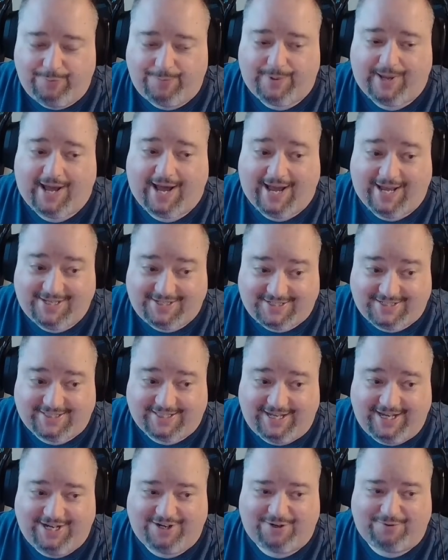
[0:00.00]

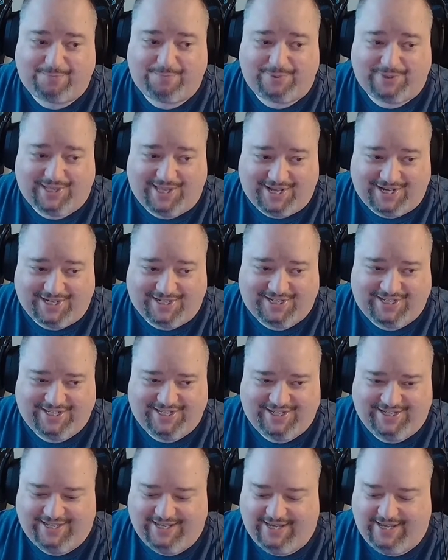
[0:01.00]
isolator plug
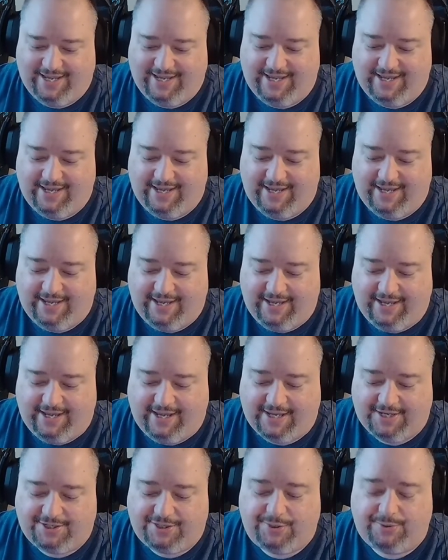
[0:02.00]

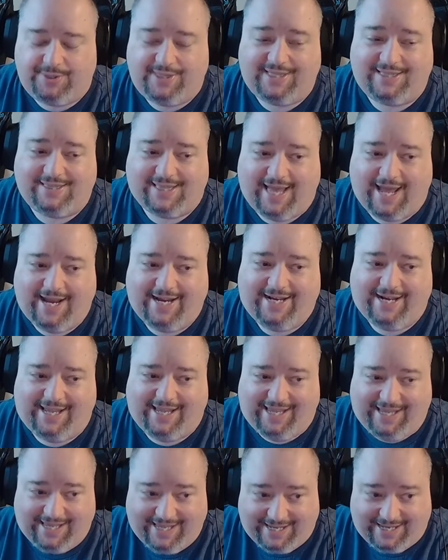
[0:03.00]
into the line
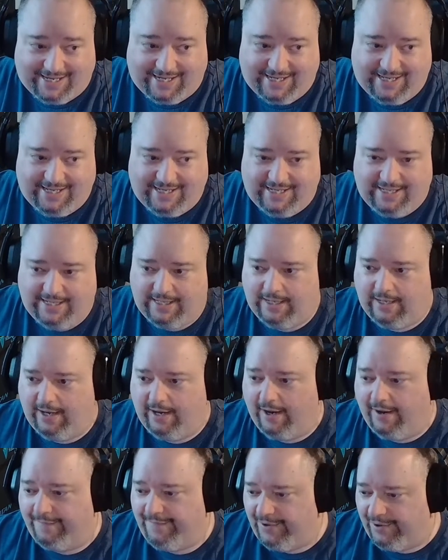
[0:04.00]
in
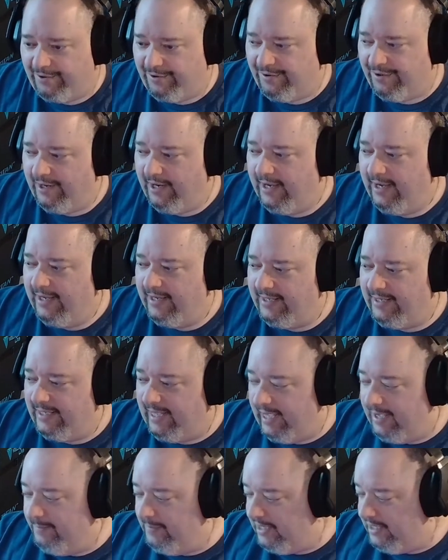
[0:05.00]
of your
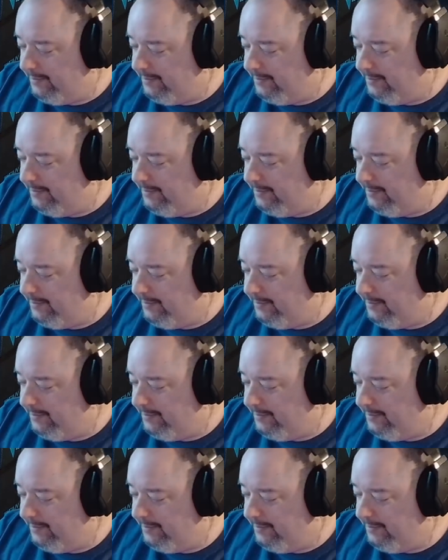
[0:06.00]
gaming